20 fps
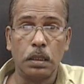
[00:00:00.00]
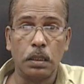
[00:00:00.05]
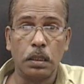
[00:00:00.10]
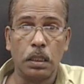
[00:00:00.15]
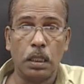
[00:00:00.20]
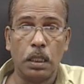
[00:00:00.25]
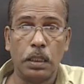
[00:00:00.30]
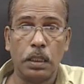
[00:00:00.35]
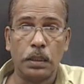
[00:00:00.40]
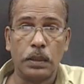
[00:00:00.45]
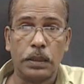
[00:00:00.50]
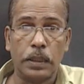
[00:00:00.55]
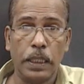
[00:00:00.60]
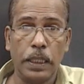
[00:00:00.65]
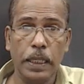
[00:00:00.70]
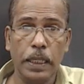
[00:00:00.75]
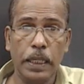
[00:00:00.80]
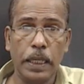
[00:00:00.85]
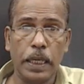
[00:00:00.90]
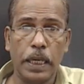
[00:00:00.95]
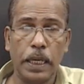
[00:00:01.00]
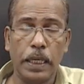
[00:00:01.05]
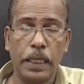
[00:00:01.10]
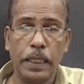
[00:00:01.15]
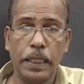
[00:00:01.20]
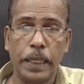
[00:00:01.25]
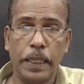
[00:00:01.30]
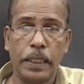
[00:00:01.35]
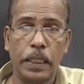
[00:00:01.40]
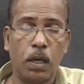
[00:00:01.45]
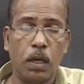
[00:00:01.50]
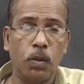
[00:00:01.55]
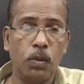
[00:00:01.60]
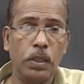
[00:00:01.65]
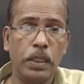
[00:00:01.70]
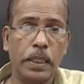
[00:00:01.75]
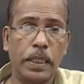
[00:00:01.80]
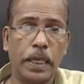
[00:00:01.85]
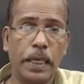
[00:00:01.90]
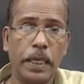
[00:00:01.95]
And 3 and 8, how
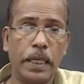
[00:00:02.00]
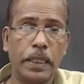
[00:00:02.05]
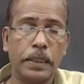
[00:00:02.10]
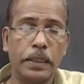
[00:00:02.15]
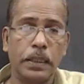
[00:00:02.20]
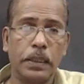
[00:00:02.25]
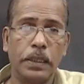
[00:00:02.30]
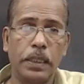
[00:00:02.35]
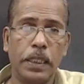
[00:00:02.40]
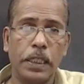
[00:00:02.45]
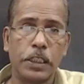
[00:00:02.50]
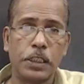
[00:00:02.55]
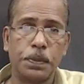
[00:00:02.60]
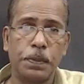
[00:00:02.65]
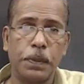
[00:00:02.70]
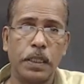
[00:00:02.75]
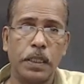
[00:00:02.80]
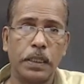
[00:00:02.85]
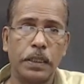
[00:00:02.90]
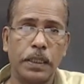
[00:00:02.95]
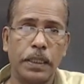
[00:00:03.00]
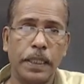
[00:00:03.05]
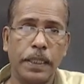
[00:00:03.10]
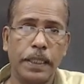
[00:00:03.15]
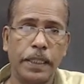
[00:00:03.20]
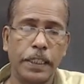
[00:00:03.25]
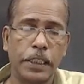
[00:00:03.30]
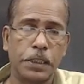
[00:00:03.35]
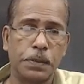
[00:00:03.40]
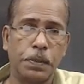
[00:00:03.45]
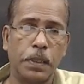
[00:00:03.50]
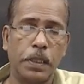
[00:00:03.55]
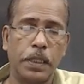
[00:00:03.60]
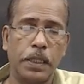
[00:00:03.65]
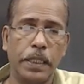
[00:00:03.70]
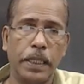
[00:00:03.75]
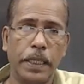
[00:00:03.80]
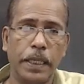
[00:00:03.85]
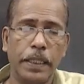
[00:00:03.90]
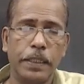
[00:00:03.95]
to connect then x power 3 and x power
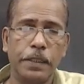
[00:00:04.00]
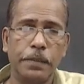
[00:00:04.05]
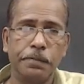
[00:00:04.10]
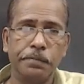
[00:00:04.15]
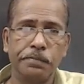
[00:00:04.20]
8?